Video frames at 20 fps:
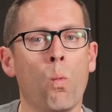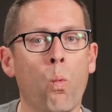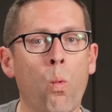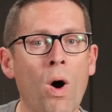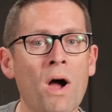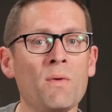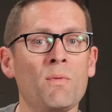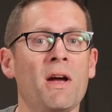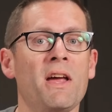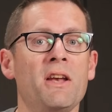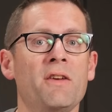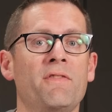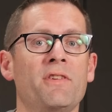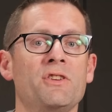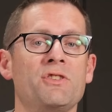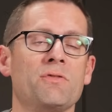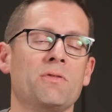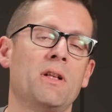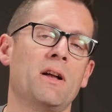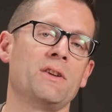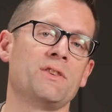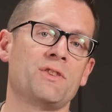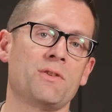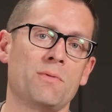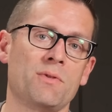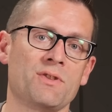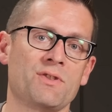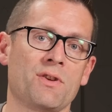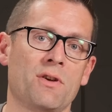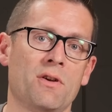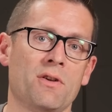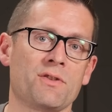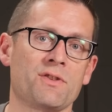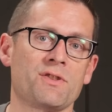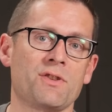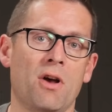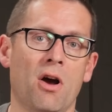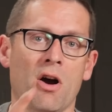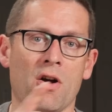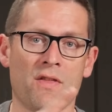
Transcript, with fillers: one way to visualize the results